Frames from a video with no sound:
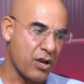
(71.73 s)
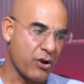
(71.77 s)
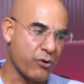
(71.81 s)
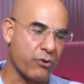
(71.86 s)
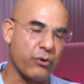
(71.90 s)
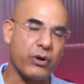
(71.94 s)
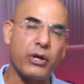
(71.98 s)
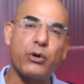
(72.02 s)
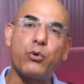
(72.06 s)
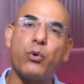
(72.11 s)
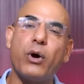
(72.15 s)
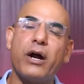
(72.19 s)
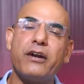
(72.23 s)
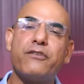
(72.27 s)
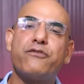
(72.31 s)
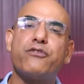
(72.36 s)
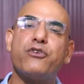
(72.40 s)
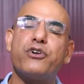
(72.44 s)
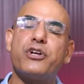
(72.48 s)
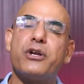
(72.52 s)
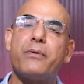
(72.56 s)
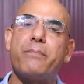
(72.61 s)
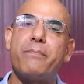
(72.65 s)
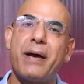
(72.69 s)
required
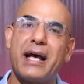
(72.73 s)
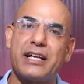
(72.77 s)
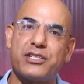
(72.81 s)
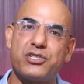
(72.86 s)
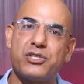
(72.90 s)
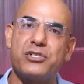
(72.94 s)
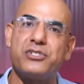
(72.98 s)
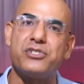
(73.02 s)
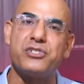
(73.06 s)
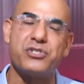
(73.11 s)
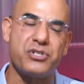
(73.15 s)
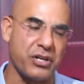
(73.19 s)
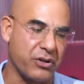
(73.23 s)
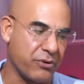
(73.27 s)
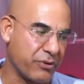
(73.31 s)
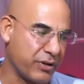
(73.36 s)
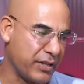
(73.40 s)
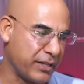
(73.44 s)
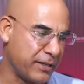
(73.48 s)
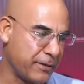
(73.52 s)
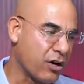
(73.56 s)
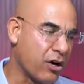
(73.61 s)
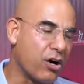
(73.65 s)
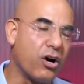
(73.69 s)
for your bachelor's degree.